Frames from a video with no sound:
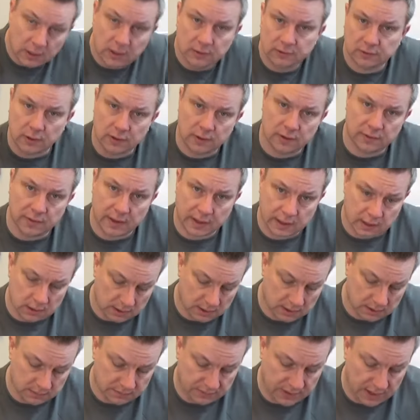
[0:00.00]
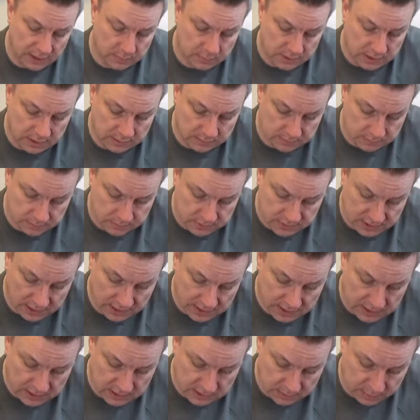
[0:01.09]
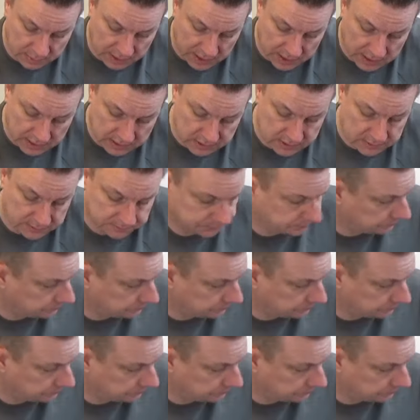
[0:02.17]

so that they can then be slid into place.